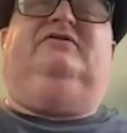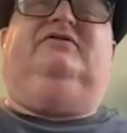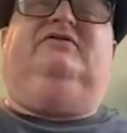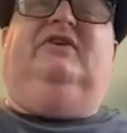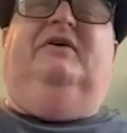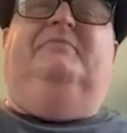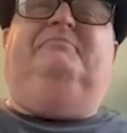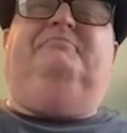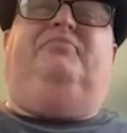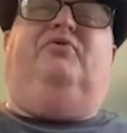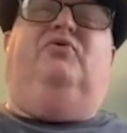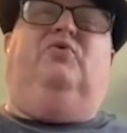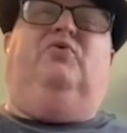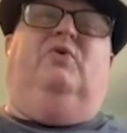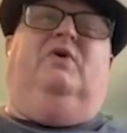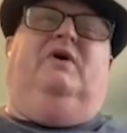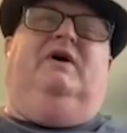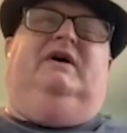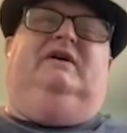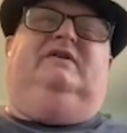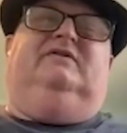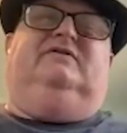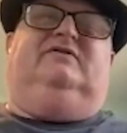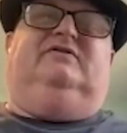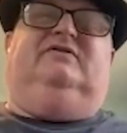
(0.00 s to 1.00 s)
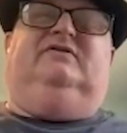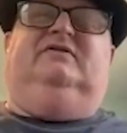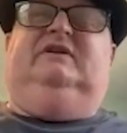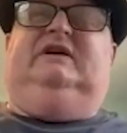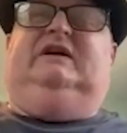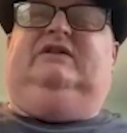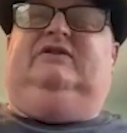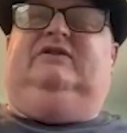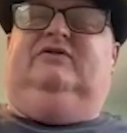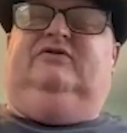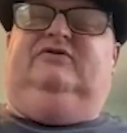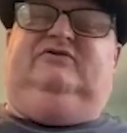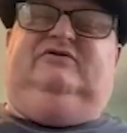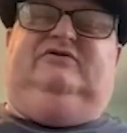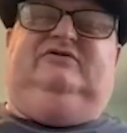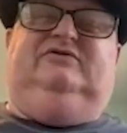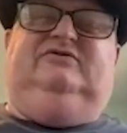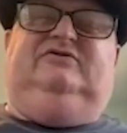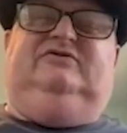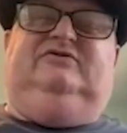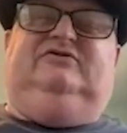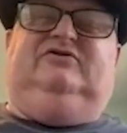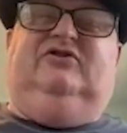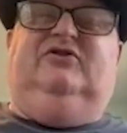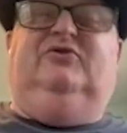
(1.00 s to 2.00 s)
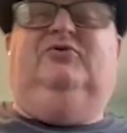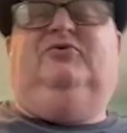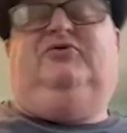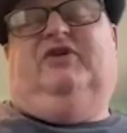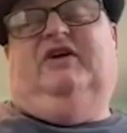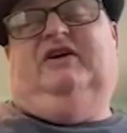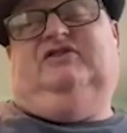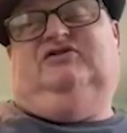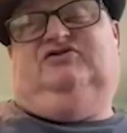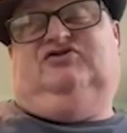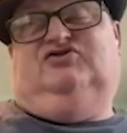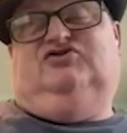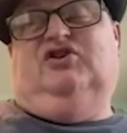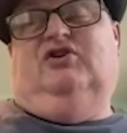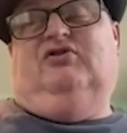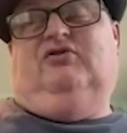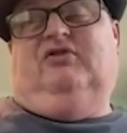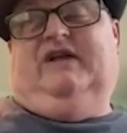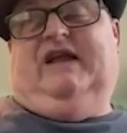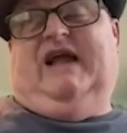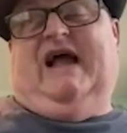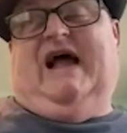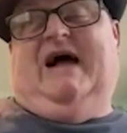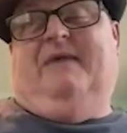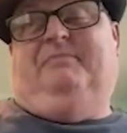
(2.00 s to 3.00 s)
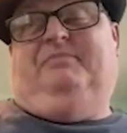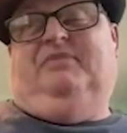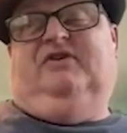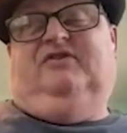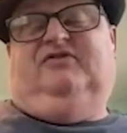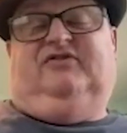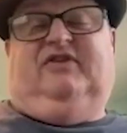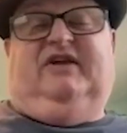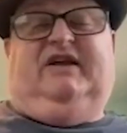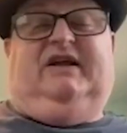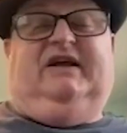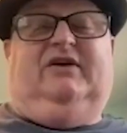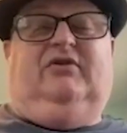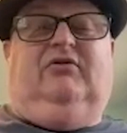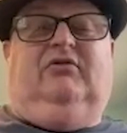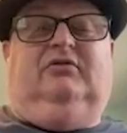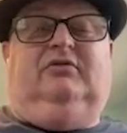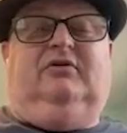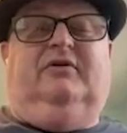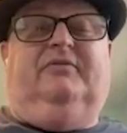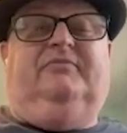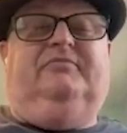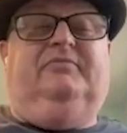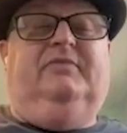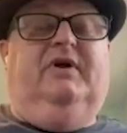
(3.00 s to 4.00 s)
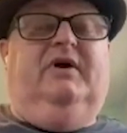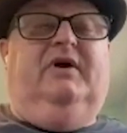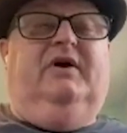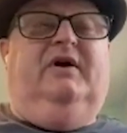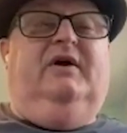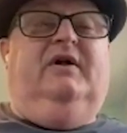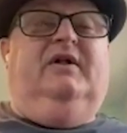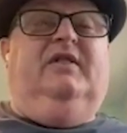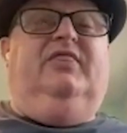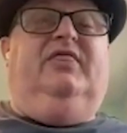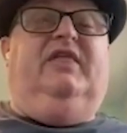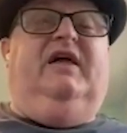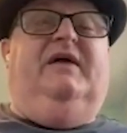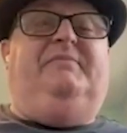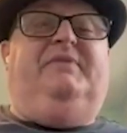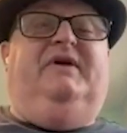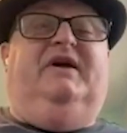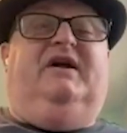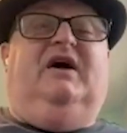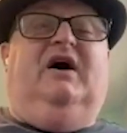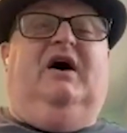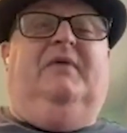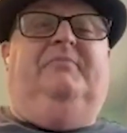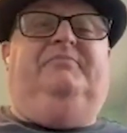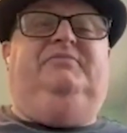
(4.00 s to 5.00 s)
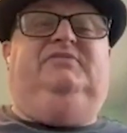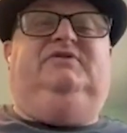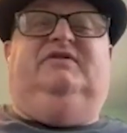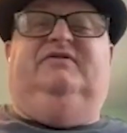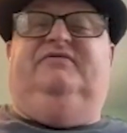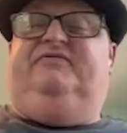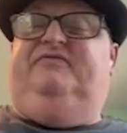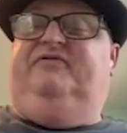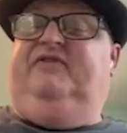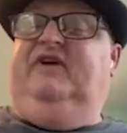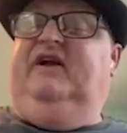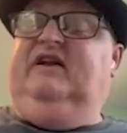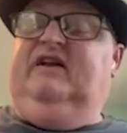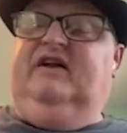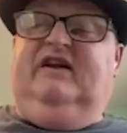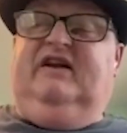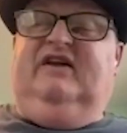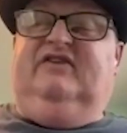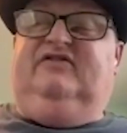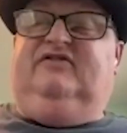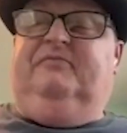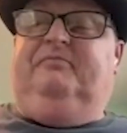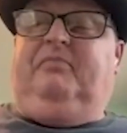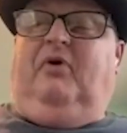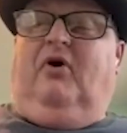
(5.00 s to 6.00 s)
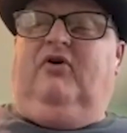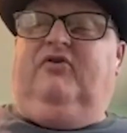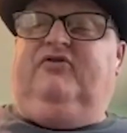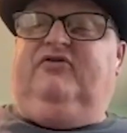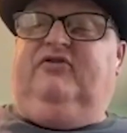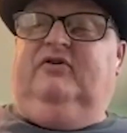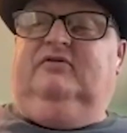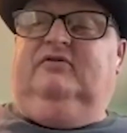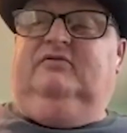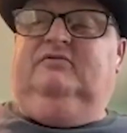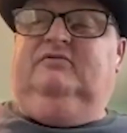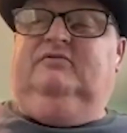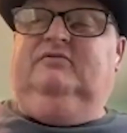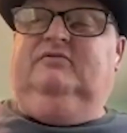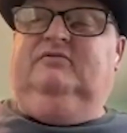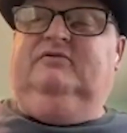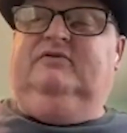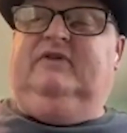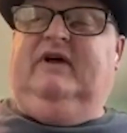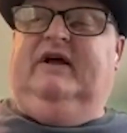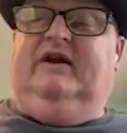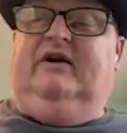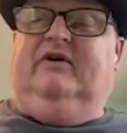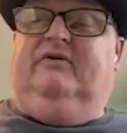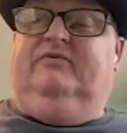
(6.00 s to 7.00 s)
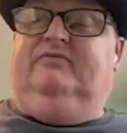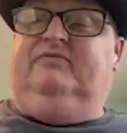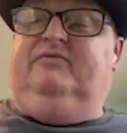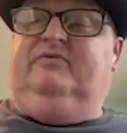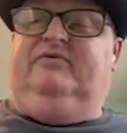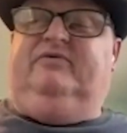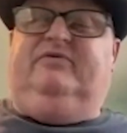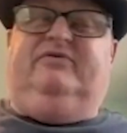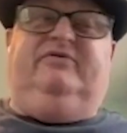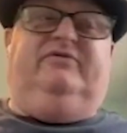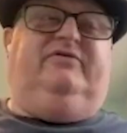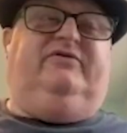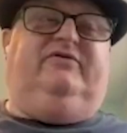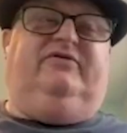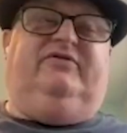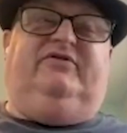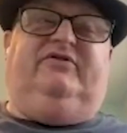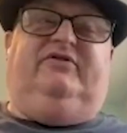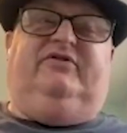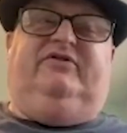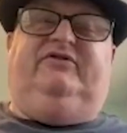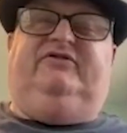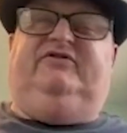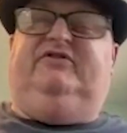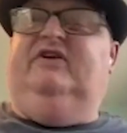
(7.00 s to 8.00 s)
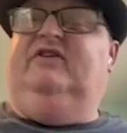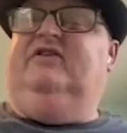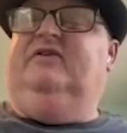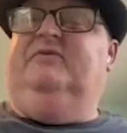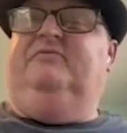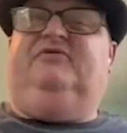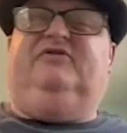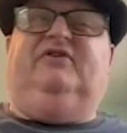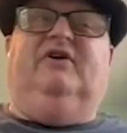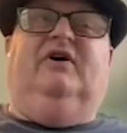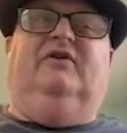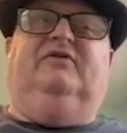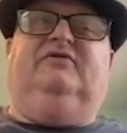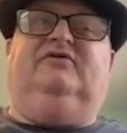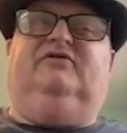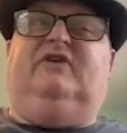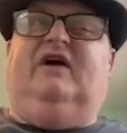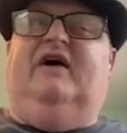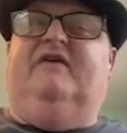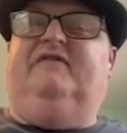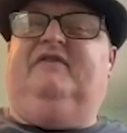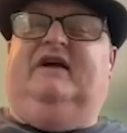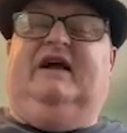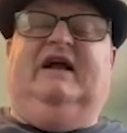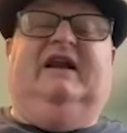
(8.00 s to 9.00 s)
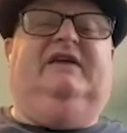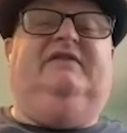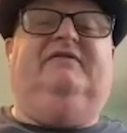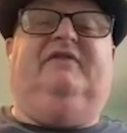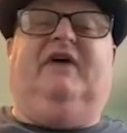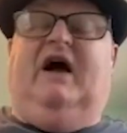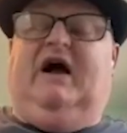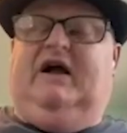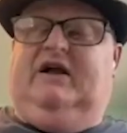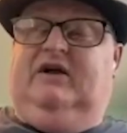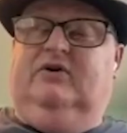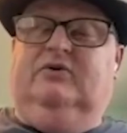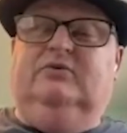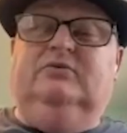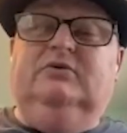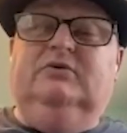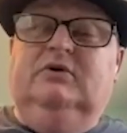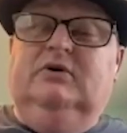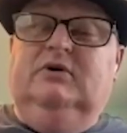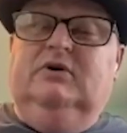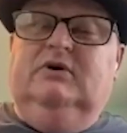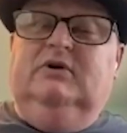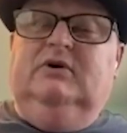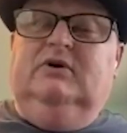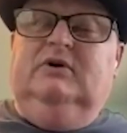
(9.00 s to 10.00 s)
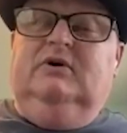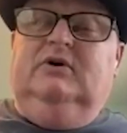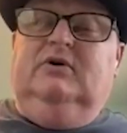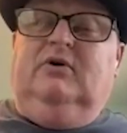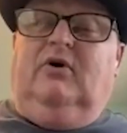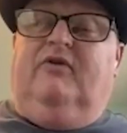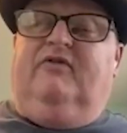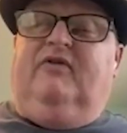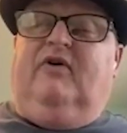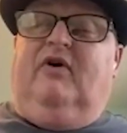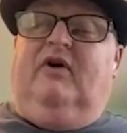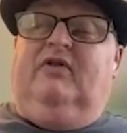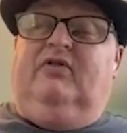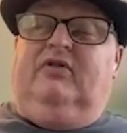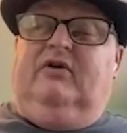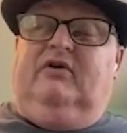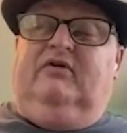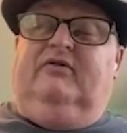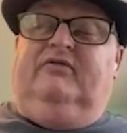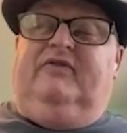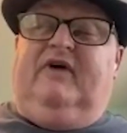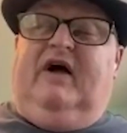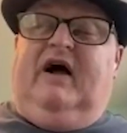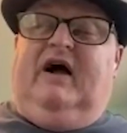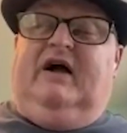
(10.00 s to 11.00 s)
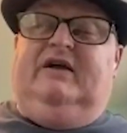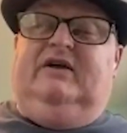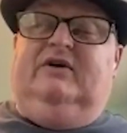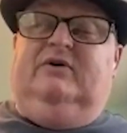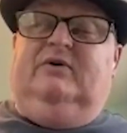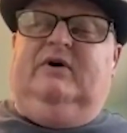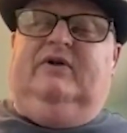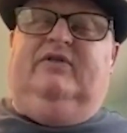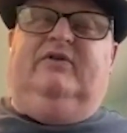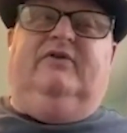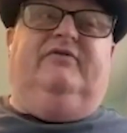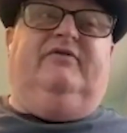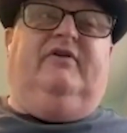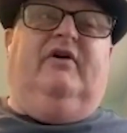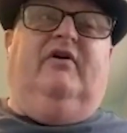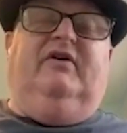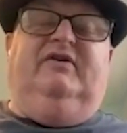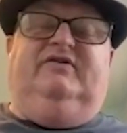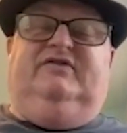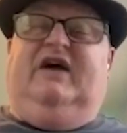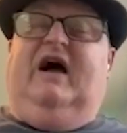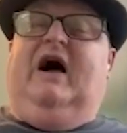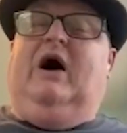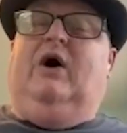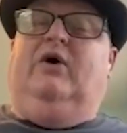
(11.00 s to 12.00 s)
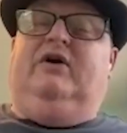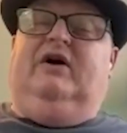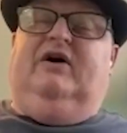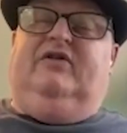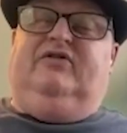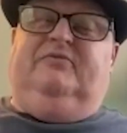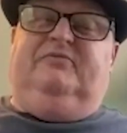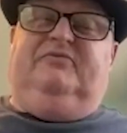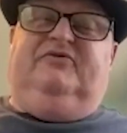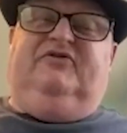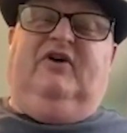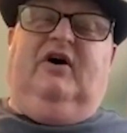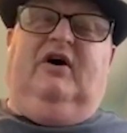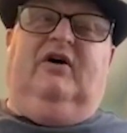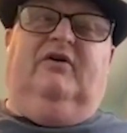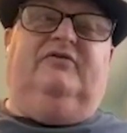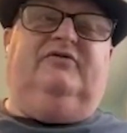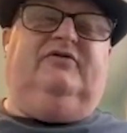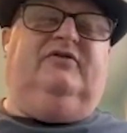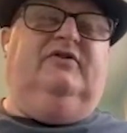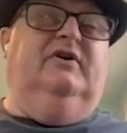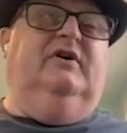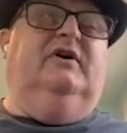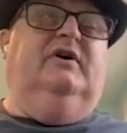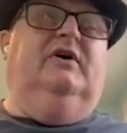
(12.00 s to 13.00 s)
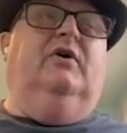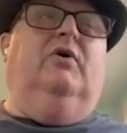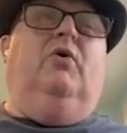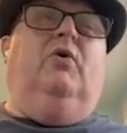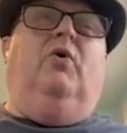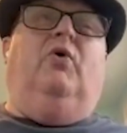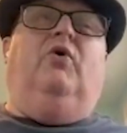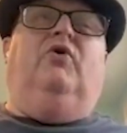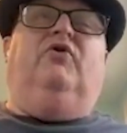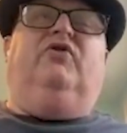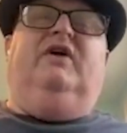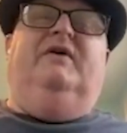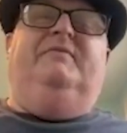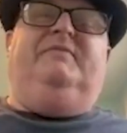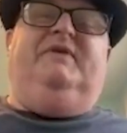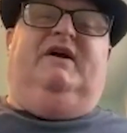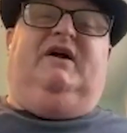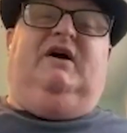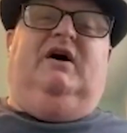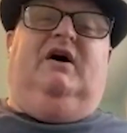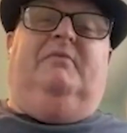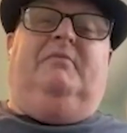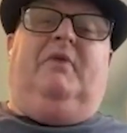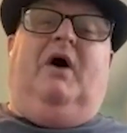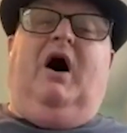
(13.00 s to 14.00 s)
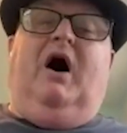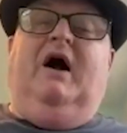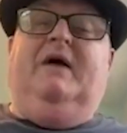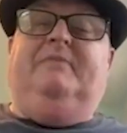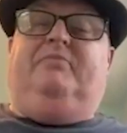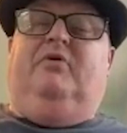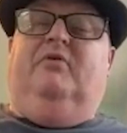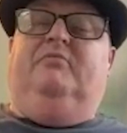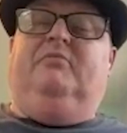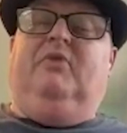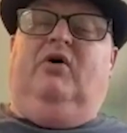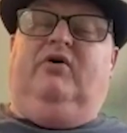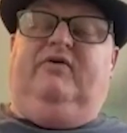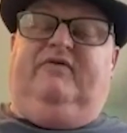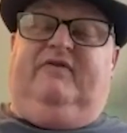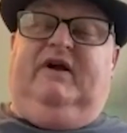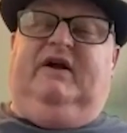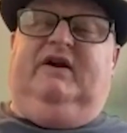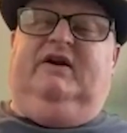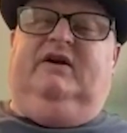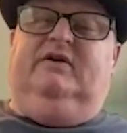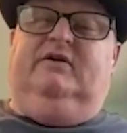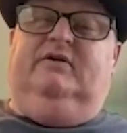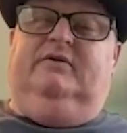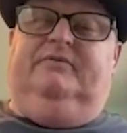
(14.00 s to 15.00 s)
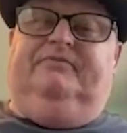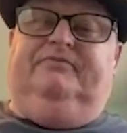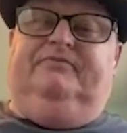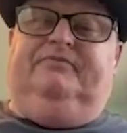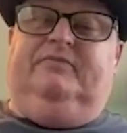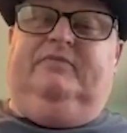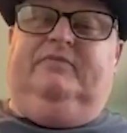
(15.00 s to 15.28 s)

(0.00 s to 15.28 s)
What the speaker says: some point, either 2 things generally happen as they get older. They become defeated as a person. They don't see themselves as having any value or very little value, and they're very down on themselves. Or they become hyper motivated.